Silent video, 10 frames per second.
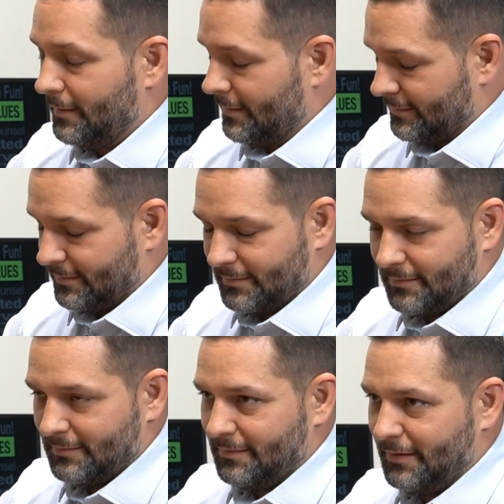
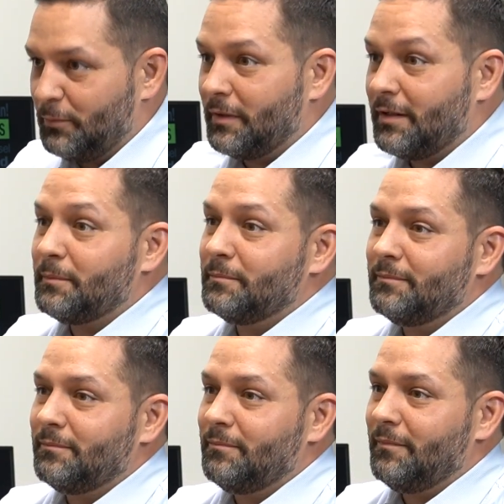yes, you
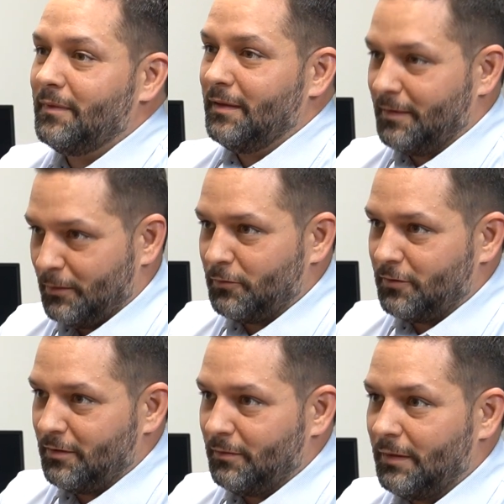become the
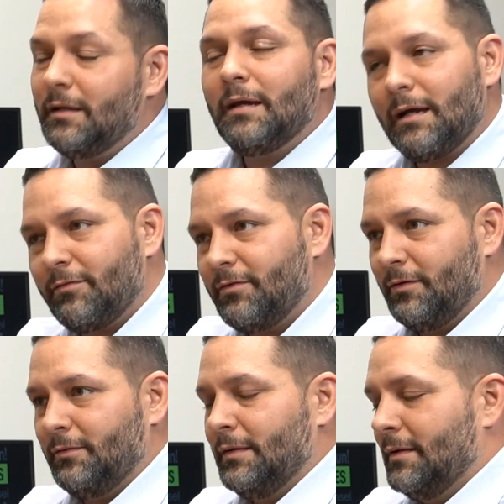coach too, and you have to.